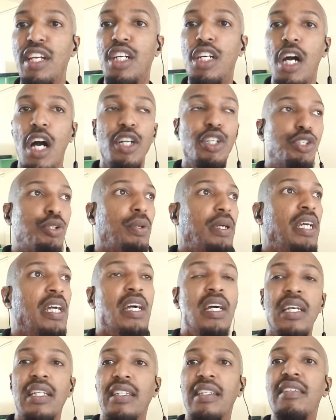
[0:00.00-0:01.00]
country.
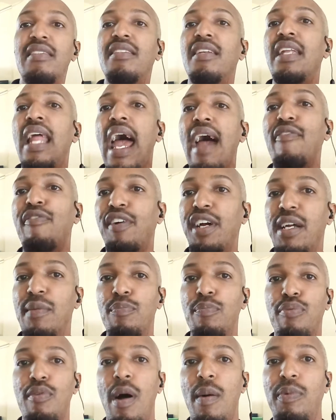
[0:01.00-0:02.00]
This is an
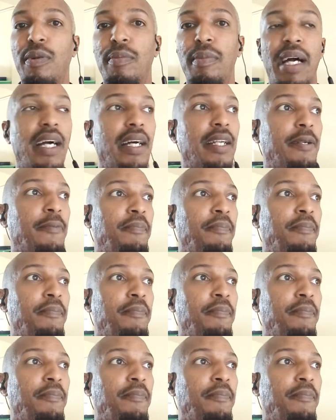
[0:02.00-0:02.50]
African problem, man.